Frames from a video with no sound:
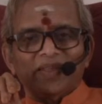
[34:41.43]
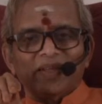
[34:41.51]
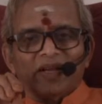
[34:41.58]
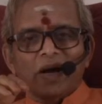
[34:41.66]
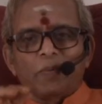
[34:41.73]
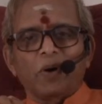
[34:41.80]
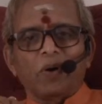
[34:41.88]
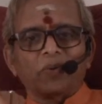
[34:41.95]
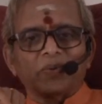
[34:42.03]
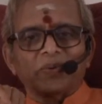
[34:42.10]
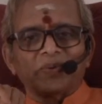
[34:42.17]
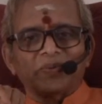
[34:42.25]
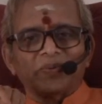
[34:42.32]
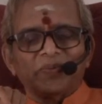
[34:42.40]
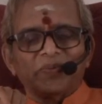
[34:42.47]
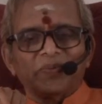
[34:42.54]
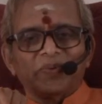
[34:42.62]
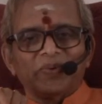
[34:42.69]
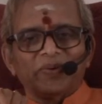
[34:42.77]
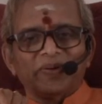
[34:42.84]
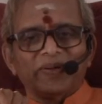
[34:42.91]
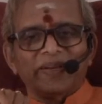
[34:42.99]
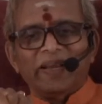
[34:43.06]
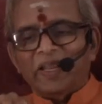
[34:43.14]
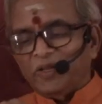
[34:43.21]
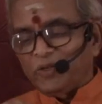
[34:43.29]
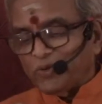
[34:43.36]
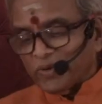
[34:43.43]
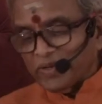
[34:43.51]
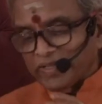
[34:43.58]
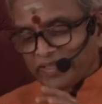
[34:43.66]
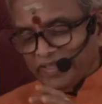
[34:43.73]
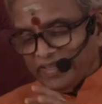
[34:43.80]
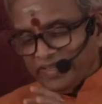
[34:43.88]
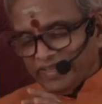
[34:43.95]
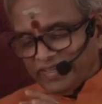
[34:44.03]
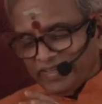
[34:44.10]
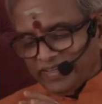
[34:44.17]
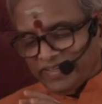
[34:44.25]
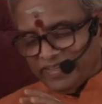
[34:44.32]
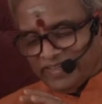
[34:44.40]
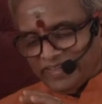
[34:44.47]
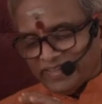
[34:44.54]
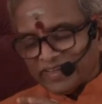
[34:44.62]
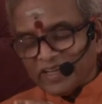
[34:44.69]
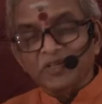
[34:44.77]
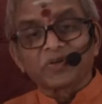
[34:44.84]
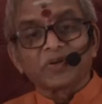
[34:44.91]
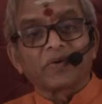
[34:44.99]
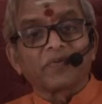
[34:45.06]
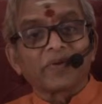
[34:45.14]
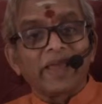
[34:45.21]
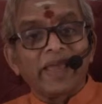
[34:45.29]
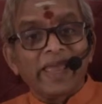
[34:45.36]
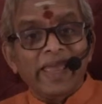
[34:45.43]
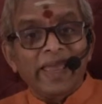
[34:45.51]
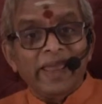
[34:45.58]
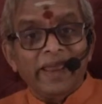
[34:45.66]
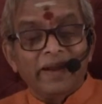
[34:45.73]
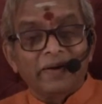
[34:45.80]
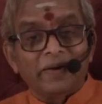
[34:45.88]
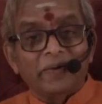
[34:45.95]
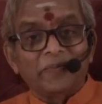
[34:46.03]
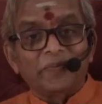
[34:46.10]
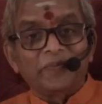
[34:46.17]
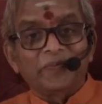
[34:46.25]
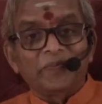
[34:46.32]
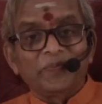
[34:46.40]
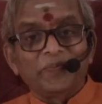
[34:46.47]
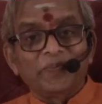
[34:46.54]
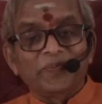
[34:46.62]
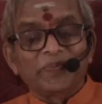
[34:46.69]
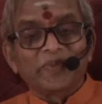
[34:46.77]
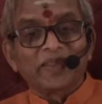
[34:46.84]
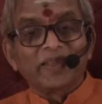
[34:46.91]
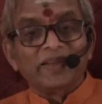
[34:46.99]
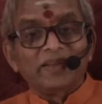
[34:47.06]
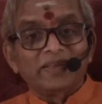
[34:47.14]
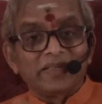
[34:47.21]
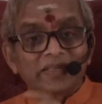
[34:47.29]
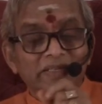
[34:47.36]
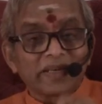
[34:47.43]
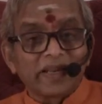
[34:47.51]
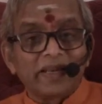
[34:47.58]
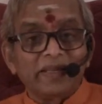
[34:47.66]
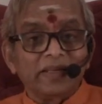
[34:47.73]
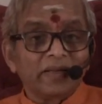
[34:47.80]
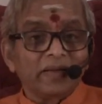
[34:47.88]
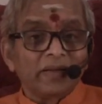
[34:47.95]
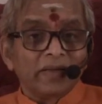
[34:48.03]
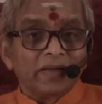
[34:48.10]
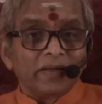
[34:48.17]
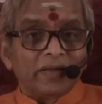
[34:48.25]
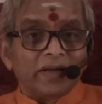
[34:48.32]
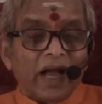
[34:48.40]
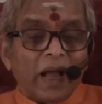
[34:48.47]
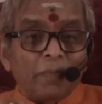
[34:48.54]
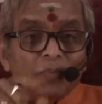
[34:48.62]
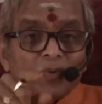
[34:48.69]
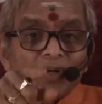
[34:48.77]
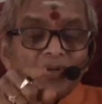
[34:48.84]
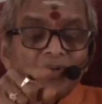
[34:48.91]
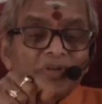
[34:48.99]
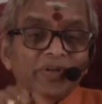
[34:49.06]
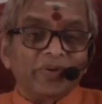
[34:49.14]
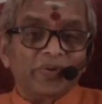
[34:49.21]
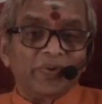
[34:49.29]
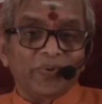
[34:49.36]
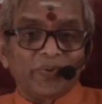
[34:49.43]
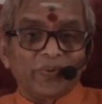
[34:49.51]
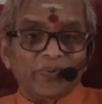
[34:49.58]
Come out and enjoy the touch of air. She's telling, I'm touching you